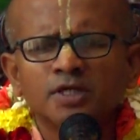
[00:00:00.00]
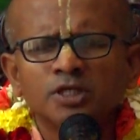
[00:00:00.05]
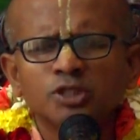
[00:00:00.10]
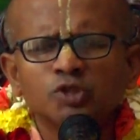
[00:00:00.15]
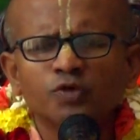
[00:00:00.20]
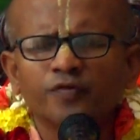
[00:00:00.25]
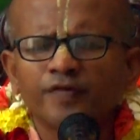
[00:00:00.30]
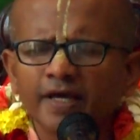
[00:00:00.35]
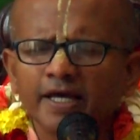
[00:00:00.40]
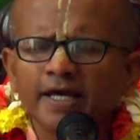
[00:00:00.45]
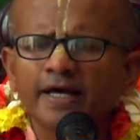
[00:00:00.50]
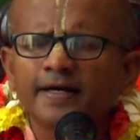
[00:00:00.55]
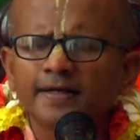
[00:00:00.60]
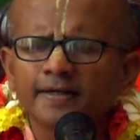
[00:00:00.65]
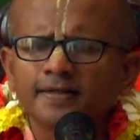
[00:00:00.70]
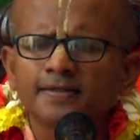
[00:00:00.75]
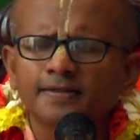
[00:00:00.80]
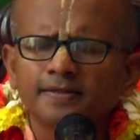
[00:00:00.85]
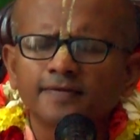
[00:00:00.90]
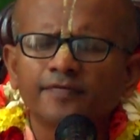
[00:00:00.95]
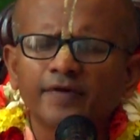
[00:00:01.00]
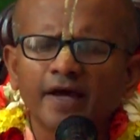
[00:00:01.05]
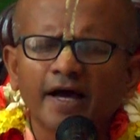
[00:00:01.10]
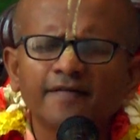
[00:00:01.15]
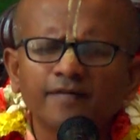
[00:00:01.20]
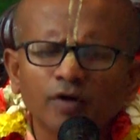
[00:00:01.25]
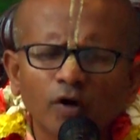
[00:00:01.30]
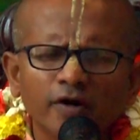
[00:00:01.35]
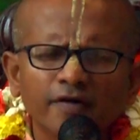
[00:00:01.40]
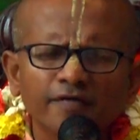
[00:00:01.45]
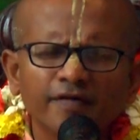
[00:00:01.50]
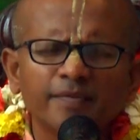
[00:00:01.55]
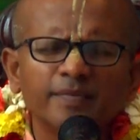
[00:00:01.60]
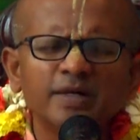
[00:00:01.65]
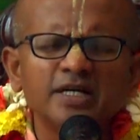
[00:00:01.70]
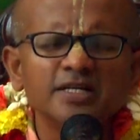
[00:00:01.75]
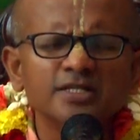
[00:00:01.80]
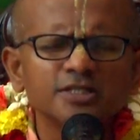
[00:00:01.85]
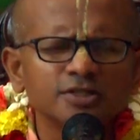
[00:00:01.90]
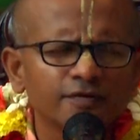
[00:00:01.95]
So we are, we have a lot of
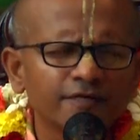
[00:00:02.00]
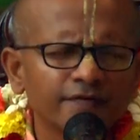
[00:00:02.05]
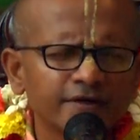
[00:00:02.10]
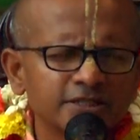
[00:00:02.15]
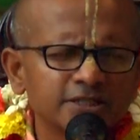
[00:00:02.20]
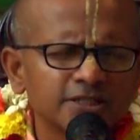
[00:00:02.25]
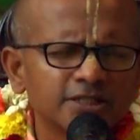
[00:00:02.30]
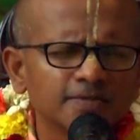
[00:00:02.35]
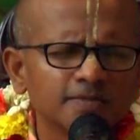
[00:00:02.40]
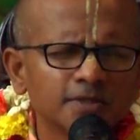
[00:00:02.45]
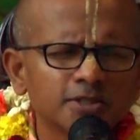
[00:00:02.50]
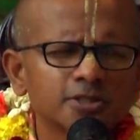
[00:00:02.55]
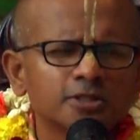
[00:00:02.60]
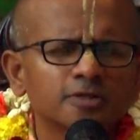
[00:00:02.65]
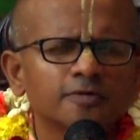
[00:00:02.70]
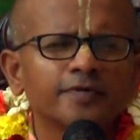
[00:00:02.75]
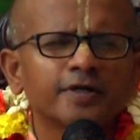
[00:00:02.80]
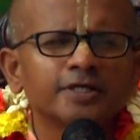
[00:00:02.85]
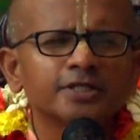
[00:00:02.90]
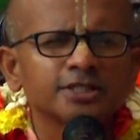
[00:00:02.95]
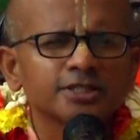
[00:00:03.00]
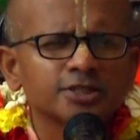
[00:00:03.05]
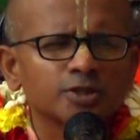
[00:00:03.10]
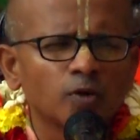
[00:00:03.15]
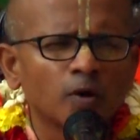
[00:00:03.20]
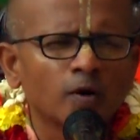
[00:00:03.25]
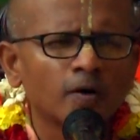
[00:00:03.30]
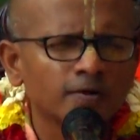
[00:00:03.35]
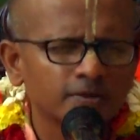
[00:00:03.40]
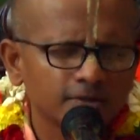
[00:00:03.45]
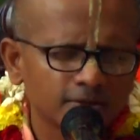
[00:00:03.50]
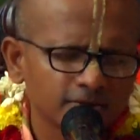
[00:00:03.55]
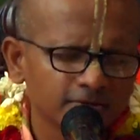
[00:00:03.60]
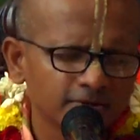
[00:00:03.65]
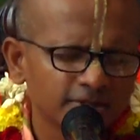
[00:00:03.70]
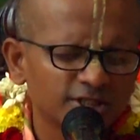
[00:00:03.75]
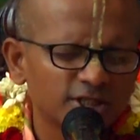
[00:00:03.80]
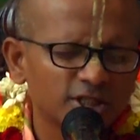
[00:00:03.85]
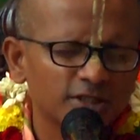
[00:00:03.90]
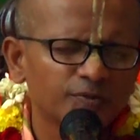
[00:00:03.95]
abundance of vegetables, so we just go out
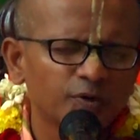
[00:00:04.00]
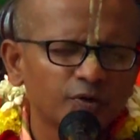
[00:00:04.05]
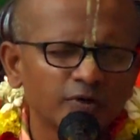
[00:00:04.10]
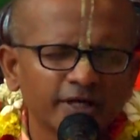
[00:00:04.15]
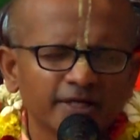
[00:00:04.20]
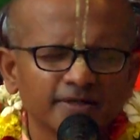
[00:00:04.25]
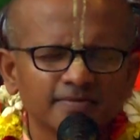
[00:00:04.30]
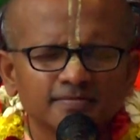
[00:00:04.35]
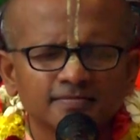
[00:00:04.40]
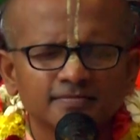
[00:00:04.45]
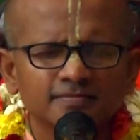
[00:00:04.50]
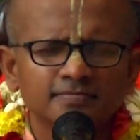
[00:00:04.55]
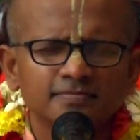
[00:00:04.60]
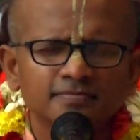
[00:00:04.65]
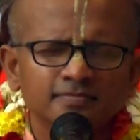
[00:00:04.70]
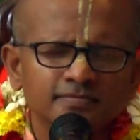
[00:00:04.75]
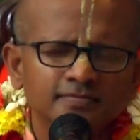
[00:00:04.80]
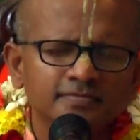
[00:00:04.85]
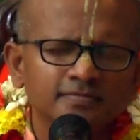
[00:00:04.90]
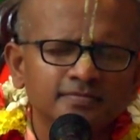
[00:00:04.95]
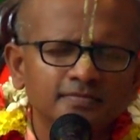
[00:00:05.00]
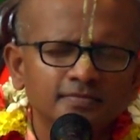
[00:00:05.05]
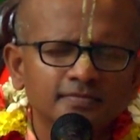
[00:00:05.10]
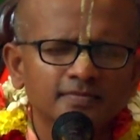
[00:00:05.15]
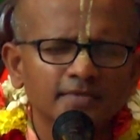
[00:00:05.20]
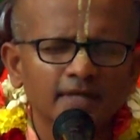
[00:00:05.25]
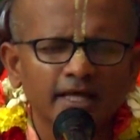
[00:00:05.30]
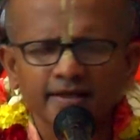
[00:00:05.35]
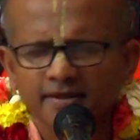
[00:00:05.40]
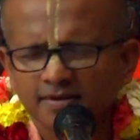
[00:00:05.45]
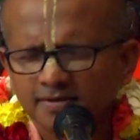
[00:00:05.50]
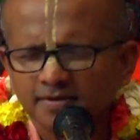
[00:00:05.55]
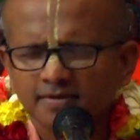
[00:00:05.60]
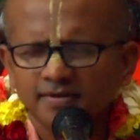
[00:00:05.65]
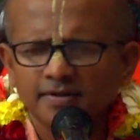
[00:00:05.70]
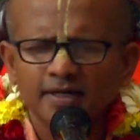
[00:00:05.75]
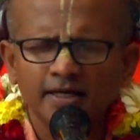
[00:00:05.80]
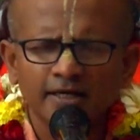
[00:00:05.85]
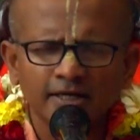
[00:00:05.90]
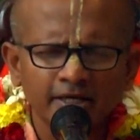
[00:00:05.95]
distributing. Like
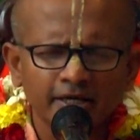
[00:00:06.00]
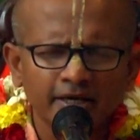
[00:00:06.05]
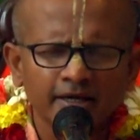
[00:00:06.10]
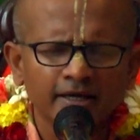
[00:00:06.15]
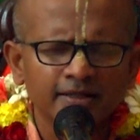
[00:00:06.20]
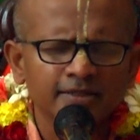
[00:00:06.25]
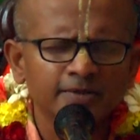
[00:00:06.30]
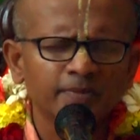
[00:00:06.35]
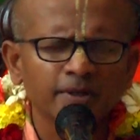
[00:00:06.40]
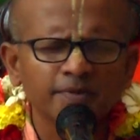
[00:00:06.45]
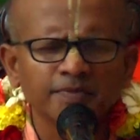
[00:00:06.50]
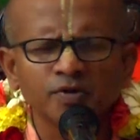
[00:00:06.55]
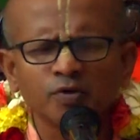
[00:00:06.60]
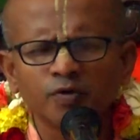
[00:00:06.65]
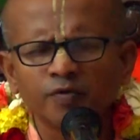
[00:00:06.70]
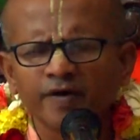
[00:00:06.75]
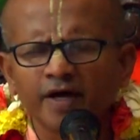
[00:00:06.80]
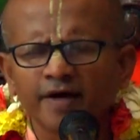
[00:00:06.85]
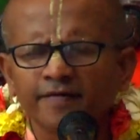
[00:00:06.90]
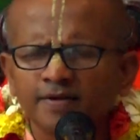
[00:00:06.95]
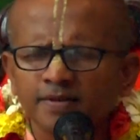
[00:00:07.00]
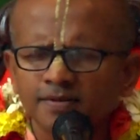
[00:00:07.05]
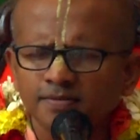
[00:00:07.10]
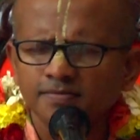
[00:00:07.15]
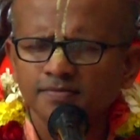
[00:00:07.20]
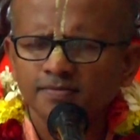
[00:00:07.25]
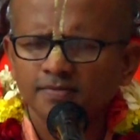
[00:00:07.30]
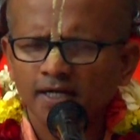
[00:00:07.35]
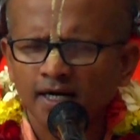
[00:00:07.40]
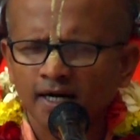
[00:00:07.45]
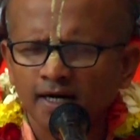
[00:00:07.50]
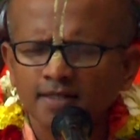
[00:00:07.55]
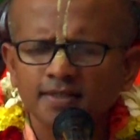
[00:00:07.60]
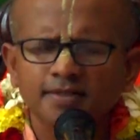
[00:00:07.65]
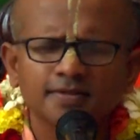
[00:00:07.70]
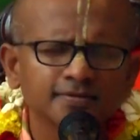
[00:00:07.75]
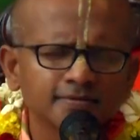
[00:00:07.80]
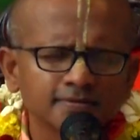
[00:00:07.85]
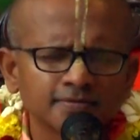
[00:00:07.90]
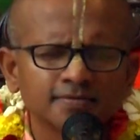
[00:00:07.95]
other people do, we have a cart,
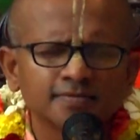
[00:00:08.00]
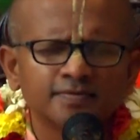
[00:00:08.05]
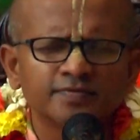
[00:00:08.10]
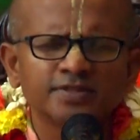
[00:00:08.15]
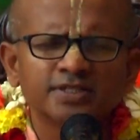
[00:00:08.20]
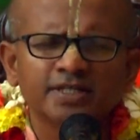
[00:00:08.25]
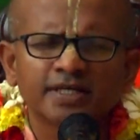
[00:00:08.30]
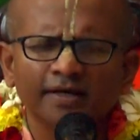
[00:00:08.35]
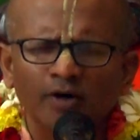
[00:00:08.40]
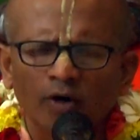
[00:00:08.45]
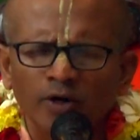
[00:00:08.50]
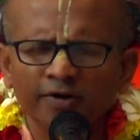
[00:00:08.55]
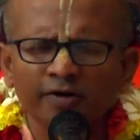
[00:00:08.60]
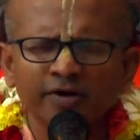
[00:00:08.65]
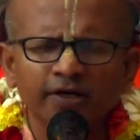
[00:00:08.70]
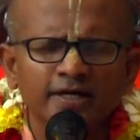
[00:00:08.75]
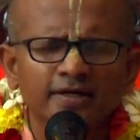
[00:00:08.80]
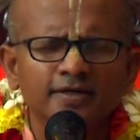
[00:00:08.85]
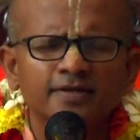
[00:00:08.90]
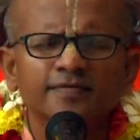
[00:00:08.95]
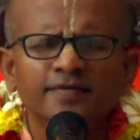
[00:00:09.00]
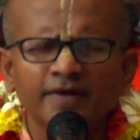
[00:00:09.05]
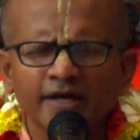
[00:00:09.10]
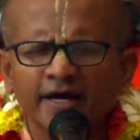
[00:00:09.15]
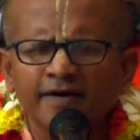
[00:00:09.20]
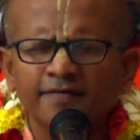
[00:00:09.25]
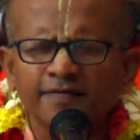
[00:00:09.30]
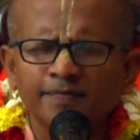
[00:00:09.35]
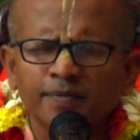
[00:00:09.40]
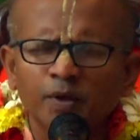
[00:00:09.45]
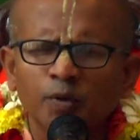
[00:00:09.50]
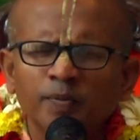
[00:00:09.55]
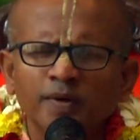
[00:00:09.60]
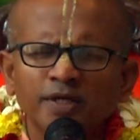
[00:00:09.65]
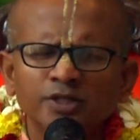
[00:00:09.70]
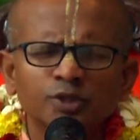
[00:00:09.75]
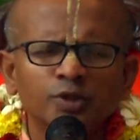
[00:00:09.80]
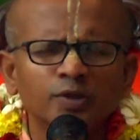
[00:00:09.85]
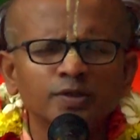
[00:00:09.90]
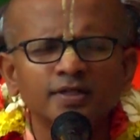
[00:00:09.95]
we say organic, we have
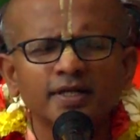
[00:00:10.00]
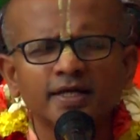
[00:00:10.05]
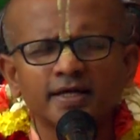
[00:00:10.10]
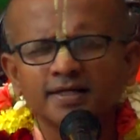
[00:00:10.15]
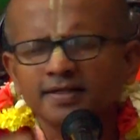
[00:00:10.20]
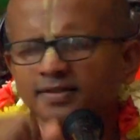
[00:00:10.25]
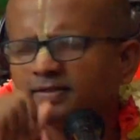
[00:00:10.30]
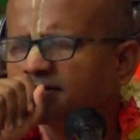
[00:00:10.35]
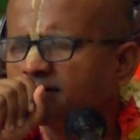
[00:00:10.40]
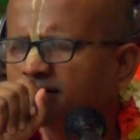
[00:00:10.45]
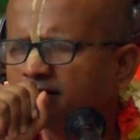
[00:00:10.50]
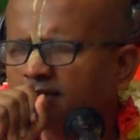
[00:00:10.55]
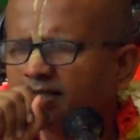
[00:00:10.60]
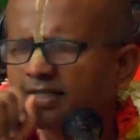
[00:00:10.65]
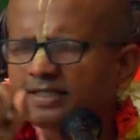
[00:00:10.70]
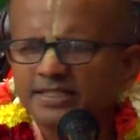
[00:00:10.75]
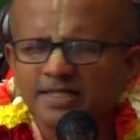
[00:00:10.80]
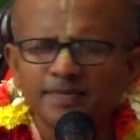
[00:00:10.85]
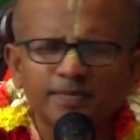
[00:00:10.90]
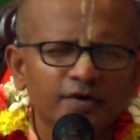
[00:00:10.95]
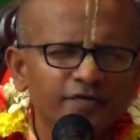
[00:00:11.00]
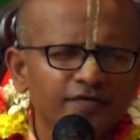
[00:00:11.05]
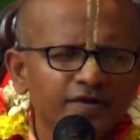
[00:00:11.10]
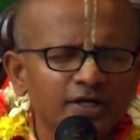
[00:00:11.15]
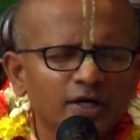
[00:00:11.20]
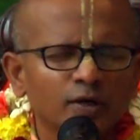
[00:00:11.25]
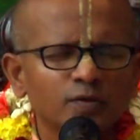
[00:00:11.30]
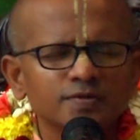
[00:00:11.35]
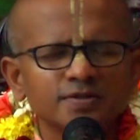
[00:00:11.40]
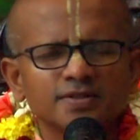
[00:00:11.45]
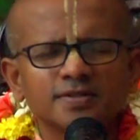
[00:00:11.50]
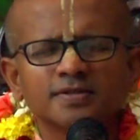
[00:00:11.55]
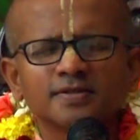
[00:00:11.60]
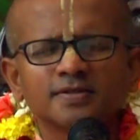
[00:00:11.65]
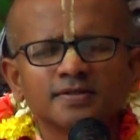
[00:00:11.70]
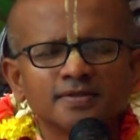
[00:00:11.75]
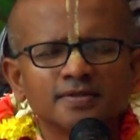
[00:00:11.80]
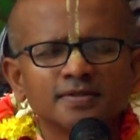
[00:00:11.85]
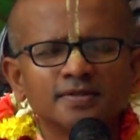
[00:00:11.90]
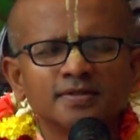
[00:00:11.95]
Prabhupada Dun there, sometimes announce.
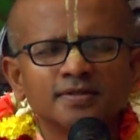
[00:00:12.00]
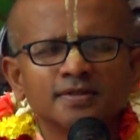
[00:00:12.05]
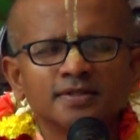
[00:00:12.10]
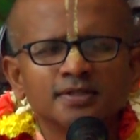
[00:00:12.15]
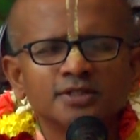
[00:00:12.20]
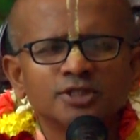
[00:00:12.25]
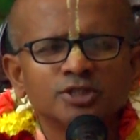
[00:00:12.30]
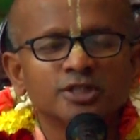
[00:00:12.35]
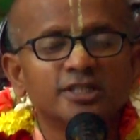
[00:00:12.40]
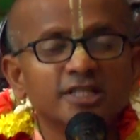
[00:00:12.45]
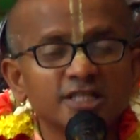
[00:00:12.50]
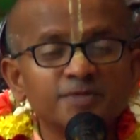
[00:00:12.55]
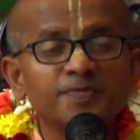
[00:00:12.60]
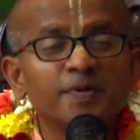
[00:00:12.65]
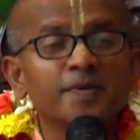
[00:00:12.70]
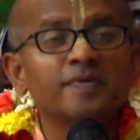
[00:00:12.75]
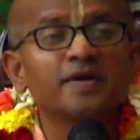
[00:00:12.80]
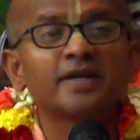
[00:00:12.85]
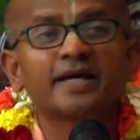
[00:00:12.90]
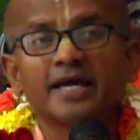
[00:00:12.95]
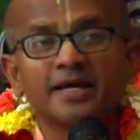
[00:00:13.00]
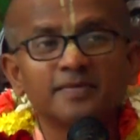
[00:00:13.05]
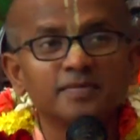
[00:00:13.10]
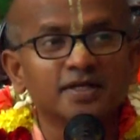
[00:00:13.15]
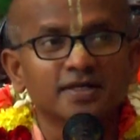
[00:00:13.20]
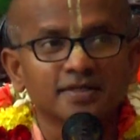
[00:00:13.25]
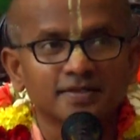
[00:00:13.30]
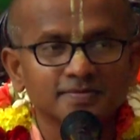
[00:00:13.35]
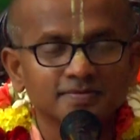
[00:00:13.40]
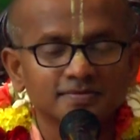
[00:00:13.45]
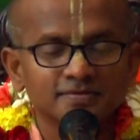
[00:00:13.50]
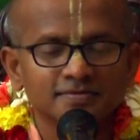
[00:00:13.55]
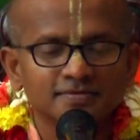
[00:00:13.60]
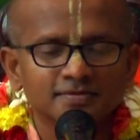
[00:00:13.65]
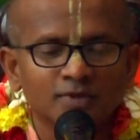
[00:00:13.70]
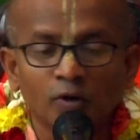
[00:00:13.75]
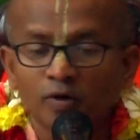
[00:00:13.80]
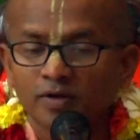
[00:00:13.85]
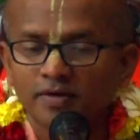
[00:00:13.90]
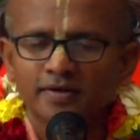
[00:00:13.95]
So these people came there.
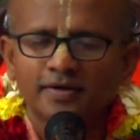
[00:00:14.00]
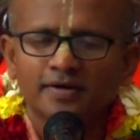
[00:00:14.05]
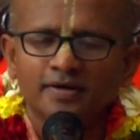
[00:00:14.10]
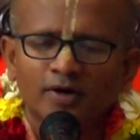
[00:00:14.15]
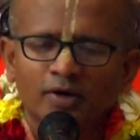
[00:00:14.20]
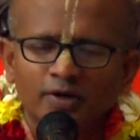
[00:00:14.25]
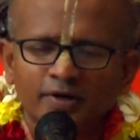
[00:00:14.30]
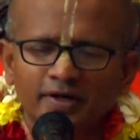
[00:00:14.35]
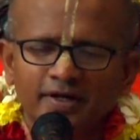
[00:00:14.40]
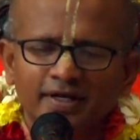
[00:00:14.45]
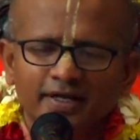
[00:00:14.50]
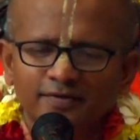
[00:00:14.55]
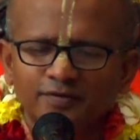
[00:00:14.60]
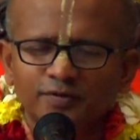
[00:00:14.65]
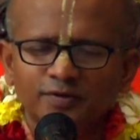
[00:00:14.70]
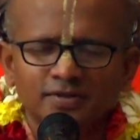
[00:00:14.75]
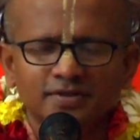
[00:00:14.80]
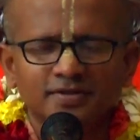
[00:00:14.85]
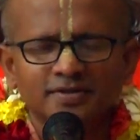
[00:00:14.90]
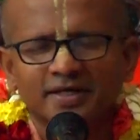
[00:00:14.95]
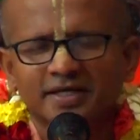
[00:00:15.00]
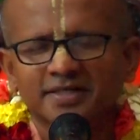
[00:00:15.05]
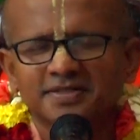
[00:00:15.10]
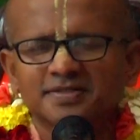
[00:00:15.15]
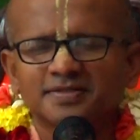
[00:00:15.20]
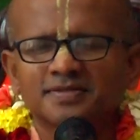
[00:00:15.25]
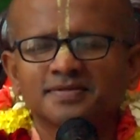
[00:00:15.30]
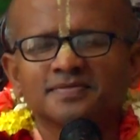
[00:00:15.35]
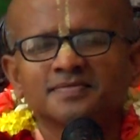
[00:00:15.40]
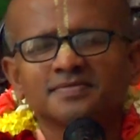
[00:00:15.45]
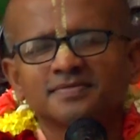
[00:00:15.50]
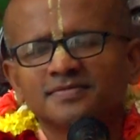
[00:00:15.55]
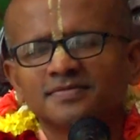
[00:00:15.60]
Oh, organic food, nice.